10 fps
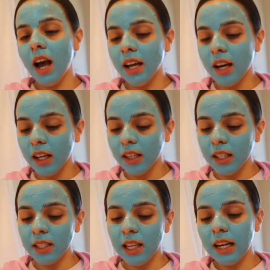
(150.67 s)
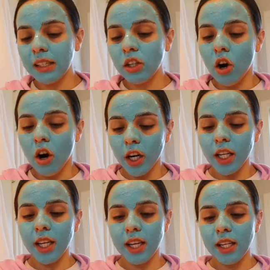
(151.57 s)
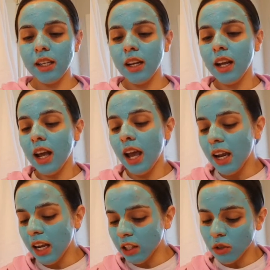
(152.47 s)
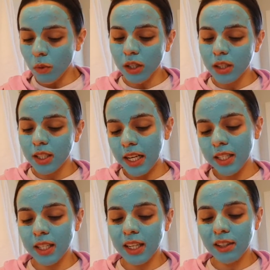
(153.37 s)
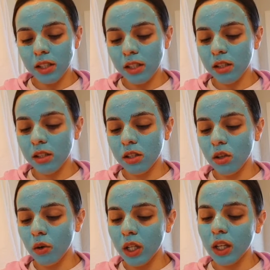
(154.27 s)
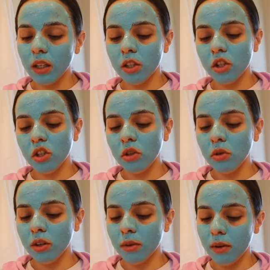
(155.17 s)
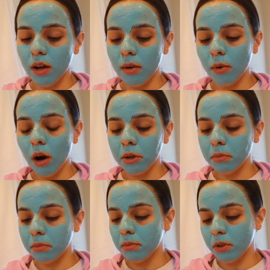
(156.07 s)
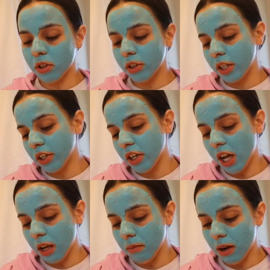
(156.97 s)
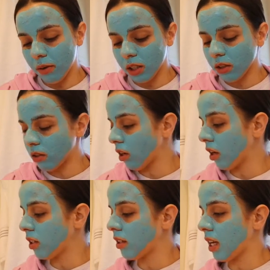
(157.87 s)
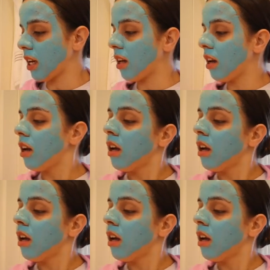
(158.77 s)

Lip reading: I got this at Target, and I just wanted to test it out. This is a Sonia Kashuk. I'm probably butchering her name. I really don't know how you say it.